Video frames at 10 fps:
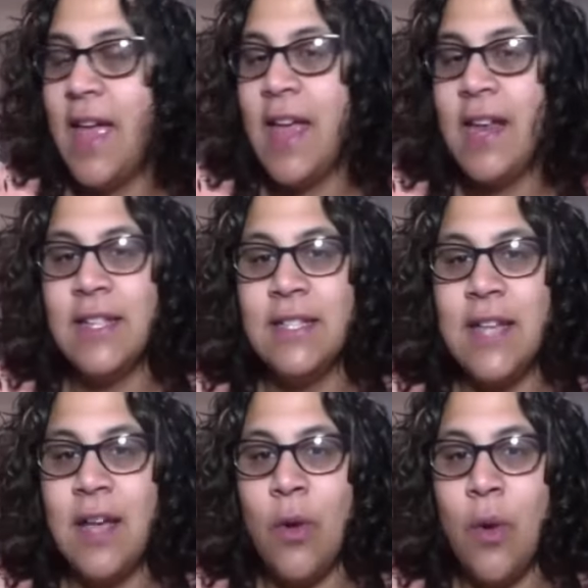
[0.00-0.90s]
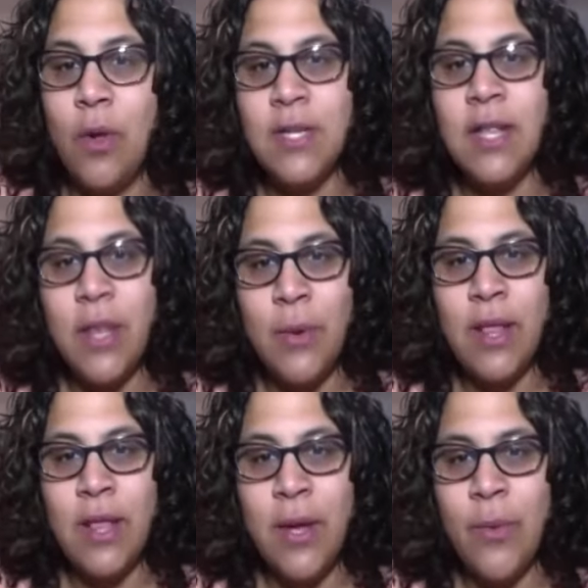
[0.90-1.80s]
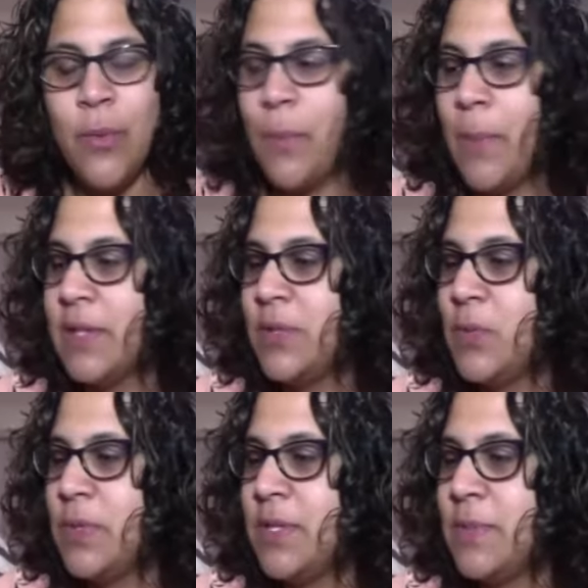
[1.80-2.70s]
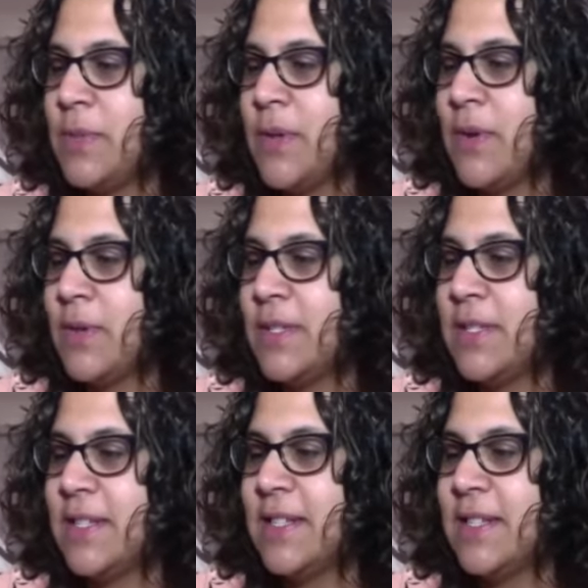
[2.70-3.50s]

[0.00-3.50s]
and it's called Hello Hello by Super Simple Songs.